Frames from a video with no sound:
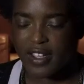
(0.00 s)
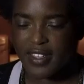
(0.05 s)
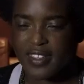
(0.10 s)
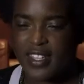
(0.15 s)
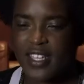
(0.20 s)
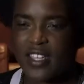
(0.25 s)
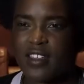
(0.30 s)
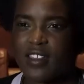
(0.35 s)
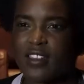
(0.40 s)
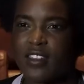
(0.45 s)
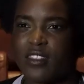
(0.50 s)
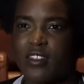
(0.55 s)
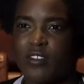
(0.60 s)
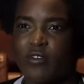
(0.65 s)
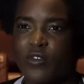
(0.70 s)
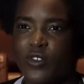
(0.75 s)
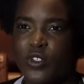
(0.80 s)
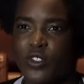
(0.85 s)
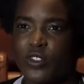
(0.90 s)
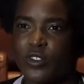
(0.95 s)
I think the
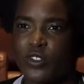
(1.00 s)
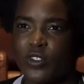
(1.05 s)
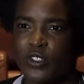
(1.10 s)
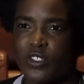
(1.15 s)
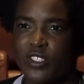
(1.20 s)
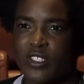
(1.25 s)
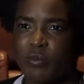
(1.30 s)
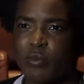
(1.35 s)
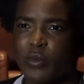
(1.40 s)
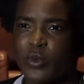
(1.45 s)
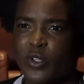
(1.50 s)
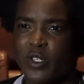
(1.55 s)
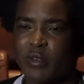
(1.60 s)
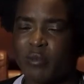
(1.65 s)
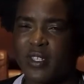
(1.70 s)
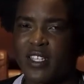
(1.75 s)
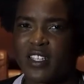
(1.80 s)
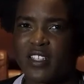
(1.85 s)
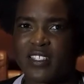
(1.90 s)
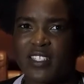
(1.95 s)
Royal Court's important
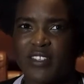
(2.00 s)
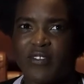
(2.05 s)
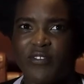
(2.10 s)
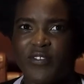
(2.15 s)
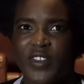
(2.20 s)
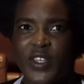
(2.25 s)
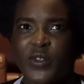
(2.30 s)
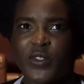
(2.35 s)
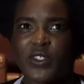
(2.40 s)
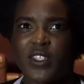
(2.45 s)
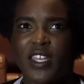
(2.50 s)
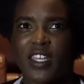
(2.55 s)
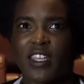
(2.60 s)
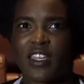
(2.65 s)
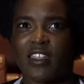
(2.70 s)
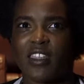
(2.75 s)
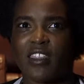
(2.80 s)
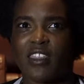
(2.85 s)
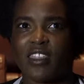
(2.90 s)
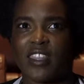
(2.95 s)
because it feels
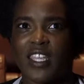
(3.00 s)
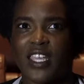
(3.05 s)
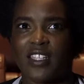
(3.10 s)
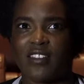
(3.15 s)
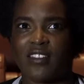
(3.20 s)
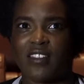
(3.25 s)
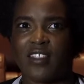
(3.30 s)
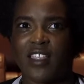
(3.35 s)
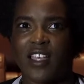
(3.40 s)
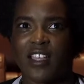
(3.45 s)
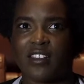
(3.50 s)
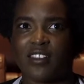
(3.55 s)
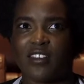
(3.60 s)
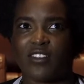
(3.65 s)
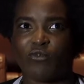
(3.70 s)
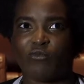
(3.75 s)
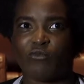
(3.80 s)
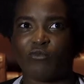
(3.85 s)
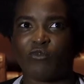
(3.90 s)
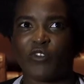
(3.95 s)
like a theatre
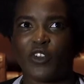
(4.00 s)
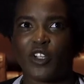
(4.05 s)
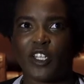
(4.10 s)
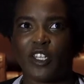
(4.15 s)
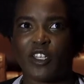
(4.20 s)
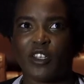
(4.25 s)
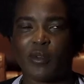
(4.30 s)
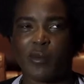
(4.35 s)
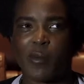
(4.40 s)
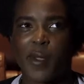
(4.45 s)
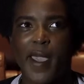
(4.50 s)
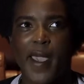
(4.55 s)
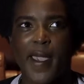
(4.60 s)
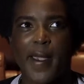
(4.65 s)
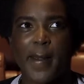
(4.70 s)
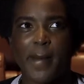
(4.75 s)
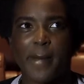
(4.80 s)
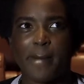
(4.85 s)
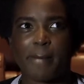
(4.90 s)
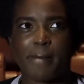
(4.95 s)
that's run
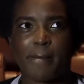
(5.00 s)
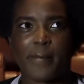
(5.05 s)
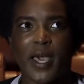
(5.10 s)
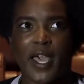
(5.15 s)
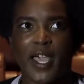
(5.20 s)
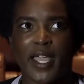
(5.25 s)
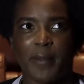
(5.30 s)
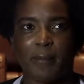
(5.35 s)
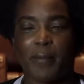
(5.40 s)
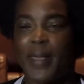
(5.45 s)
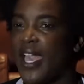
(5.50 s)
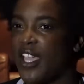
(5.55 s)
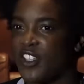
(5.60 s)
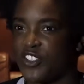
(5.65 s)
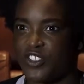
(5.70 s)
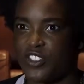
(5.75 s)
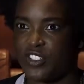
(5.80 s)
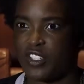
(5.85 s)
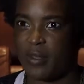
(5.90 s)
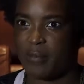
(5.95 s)
by
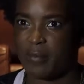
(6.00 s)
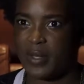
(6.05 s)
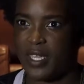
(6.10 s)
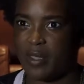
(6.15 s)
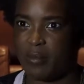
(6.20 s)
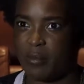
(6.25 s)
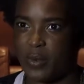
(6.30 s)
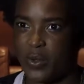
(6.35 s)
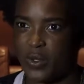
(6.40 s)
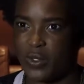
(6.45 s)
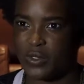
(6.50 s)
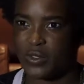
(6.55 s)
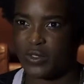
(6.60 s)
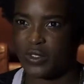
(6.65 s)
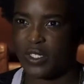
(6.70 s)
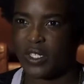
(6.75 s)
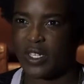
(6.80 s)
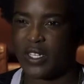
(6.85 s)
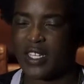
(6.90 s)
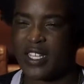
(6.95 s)
passionate people.
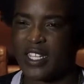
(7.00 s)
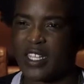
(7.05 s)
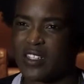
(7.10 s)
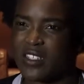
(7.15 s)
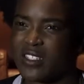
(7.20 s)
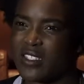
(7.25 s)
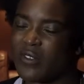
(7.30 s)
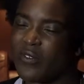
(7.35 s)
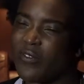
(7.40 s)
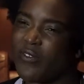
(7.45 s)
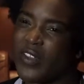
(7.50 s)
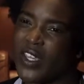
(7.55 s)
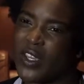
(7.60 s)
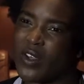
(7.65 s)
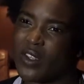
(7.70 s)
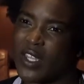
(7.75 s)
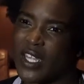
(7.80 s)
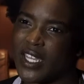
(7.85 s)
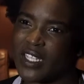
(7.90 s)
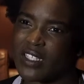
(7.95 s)
It doesn't
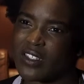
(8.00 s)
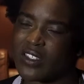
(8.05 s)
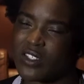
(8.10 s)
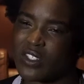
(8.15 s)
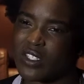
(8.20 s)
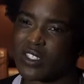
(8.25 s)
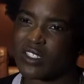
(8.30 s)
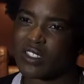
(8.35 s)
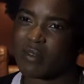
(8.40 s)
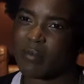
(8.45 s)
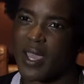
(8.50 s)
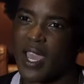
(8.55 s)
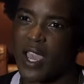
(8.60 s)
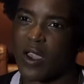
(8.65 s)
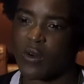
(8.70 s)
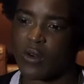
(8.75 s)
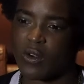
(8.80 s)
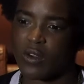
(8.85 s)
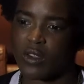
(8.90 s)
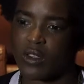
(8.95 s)
feel like it's just
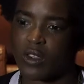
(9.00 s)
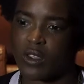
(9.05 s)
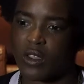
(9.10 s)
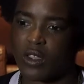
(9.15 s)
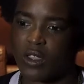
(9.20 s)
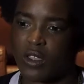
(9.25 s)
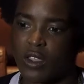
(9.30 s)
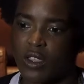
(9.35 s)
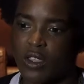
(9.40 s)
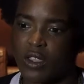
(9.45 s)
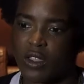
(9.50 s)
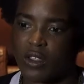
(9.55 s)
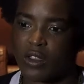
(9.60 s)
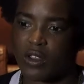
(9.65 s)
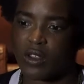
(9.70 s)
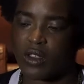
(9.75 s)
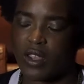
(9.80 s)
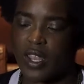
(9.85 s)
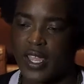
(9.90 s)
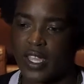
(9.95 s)
about
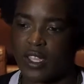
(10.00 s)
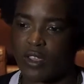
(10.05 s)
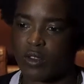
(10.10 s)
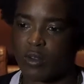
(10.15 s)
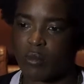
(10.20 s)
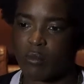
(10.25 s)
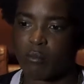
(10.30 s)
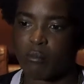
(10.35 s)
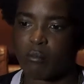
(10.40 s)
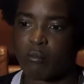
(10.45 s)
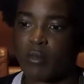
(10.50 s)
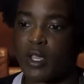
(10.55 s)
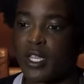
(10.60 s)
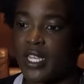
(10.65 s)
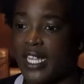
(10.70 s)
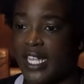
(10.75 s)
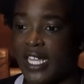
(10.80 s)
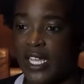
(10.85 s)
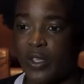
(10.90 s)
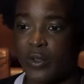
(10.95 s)
like
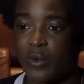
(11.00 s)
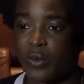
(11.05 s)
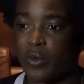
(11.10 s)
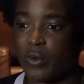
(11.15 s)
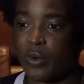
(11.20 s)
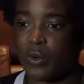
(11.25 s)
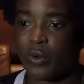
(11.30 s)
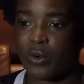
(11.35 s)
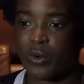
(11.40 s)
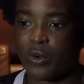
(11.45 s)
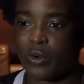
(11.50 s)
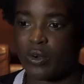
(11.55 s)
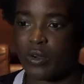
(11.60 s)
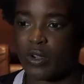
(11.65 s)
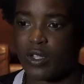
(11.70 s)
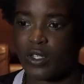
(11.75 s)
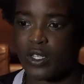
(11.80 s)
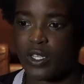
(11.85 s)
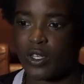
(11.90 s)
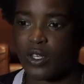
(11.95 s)
money or,
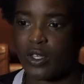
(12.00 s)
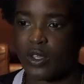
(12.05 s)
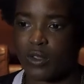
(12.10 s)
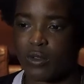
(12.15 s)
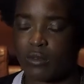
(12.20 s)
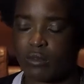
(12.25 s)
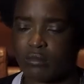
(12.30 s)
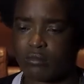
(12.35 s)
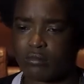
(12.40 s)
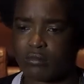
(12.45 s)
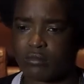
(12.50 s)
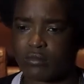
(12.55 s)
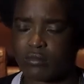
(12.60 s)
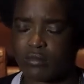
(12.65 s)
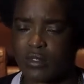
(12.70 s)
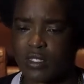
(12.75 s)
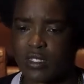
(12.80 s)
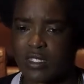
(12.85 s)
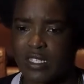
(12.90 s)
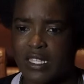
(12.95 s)
you know,
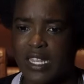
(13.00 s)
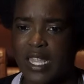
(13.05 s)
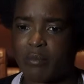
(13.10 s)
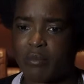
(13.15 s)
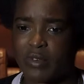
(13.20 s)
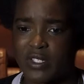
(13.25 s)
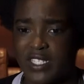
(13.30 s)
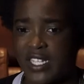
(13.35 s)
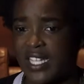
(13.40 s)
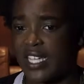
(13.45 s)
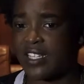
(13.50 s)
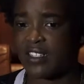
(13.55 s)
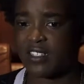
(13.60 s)
celebrity.